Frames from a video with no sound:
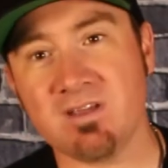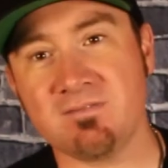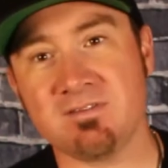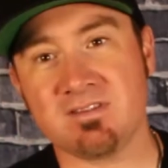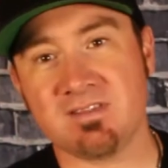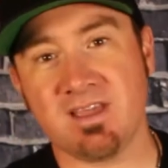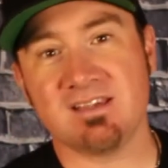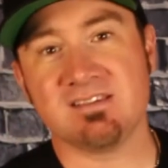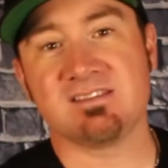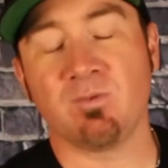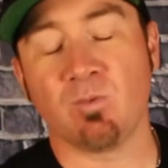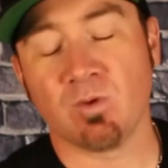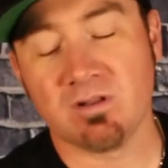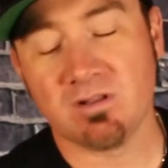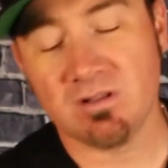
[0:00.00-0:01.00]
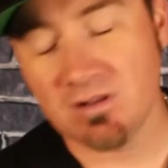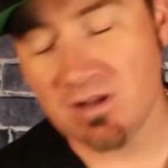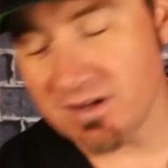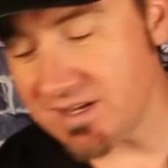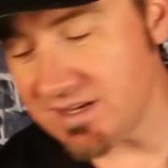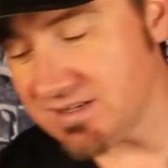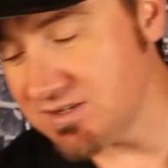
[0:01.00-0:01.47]
of the things that we're
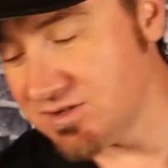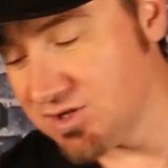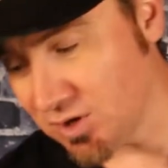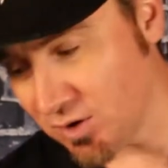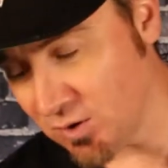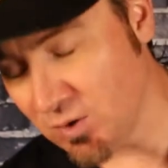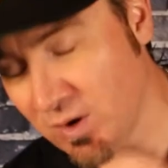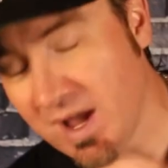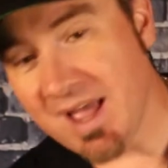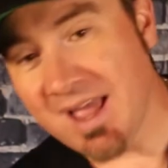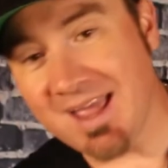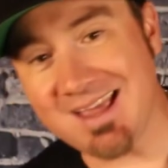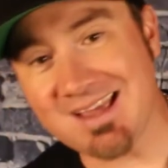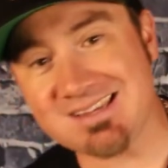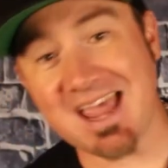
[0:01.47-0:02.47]
looking to do is